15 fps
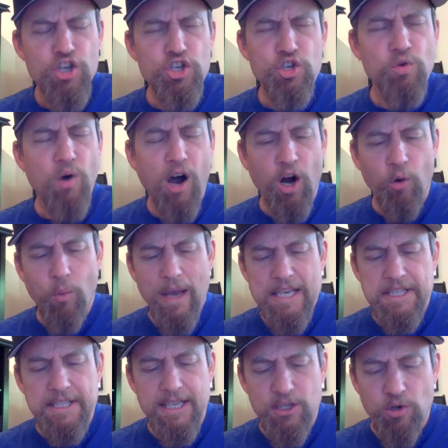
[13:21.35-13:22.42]
"You are
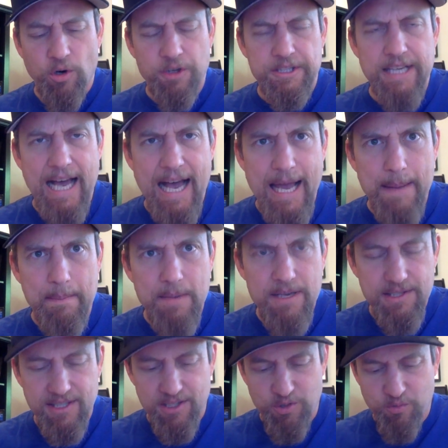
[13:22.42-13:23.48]
wasting your time,"
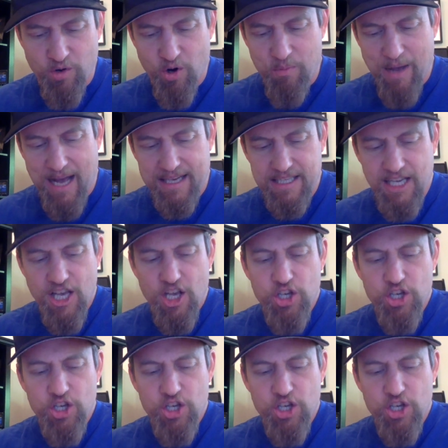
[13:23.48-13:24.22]
said the robot.